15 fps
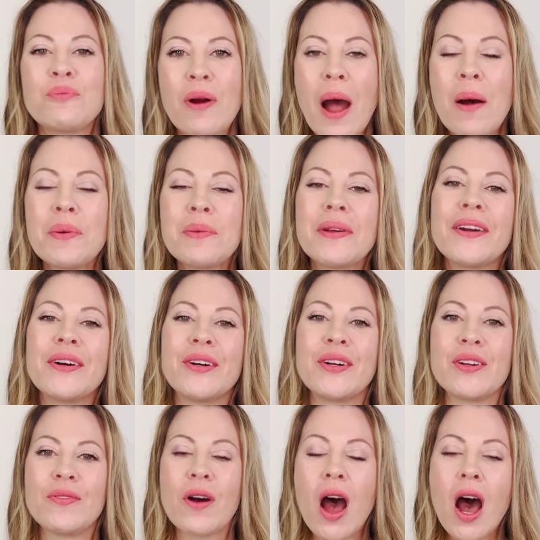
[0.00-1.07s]
probably heard
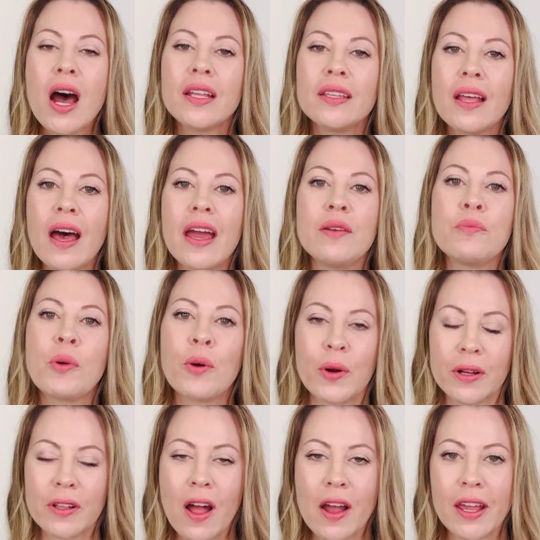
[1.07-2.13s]
of online
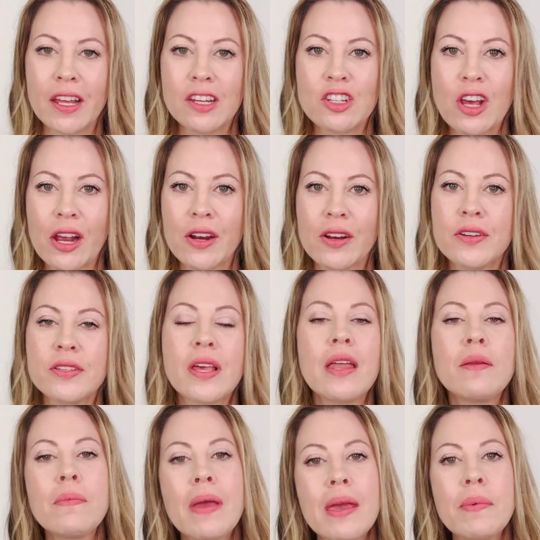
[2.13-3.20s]
pore clogging checkers,
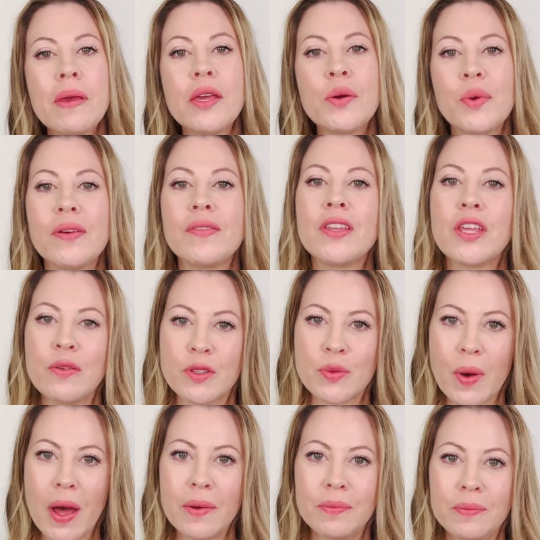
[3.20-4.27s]
and maybe you even use
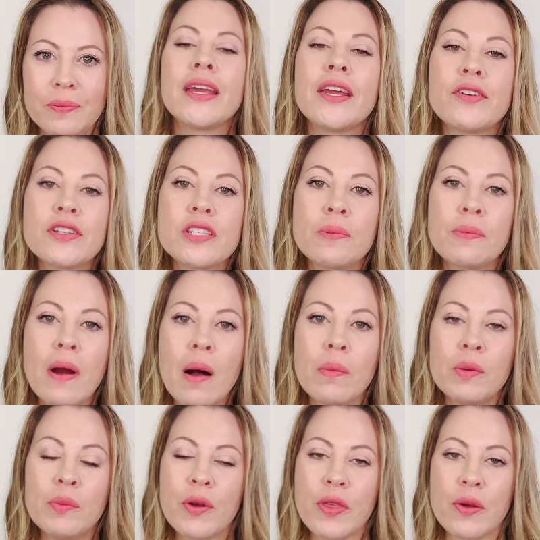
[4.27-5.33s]
one. Here's the
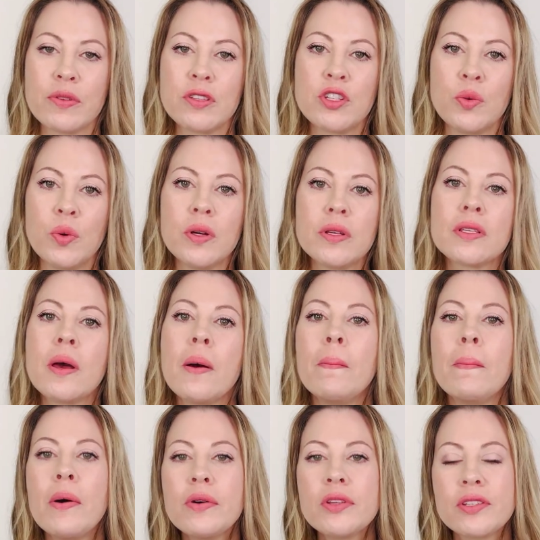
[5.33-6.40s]
problem with those tools.
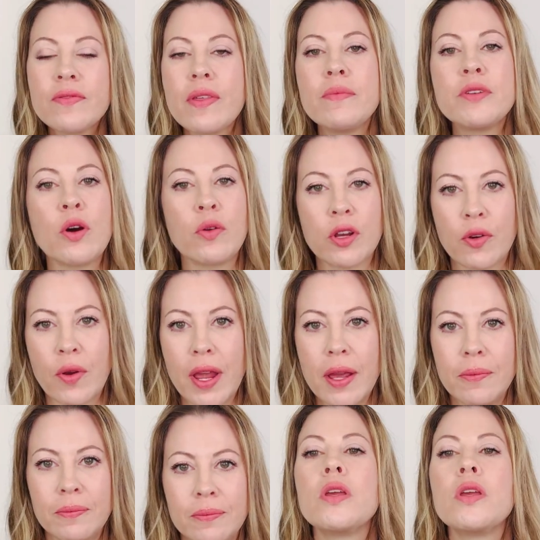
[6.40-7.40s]
Most of them don't agree.